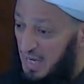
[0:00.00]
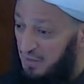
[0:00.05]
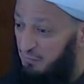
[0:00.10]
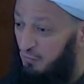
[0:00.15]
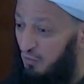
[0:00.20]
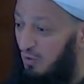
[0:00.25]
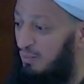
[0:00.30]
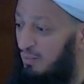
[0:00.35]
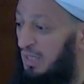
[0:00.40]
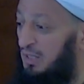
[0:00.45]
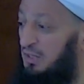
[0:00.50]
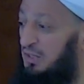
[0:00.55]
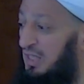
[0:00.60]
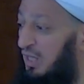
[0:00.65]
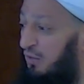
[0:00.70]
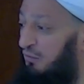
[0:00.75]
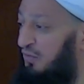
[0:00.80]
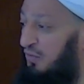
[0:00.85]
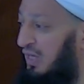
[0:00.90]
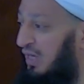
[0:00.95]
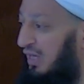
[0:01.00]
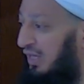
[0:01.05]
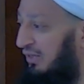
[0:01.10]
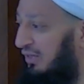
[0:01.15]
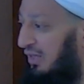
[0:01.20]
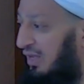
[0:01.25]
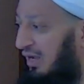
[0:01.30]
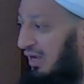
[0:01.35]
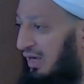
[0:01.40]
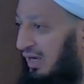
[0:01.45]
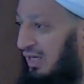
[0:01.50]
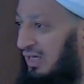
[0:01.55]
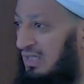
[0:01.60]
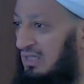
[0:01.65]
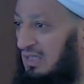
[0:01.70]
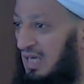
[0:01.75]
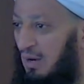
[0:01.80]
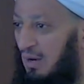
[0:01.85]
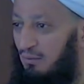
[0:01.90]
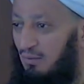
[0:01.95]
for myself, Ya Allah.
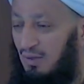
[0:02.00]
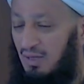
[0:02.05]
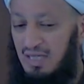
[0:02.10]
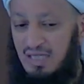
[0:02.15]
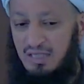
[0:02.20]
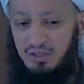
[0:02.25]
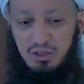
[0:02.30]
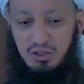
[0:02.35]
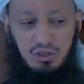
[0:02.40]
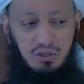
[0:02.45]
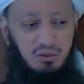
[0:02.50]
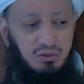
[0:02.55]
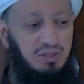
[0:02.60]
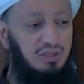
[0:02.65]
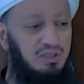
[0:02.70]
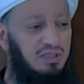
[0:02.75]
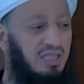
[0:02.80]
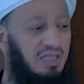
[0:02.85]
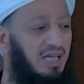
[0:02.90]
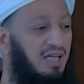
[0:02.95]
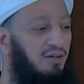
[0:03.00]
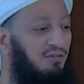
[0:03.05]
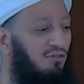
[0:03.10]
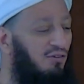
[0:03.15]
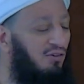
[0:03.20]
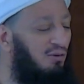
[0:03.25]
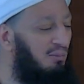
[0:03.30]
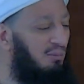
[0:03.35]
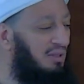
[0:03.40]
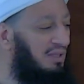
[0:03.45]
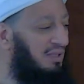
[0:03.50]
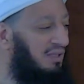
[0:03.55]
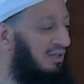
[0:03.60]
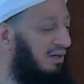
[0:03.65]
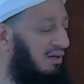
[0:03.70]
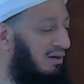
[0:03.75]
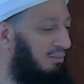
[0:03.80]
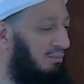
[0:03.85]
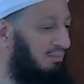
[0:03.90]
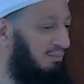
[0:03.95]
I will let you decide for me, Ya Rabb.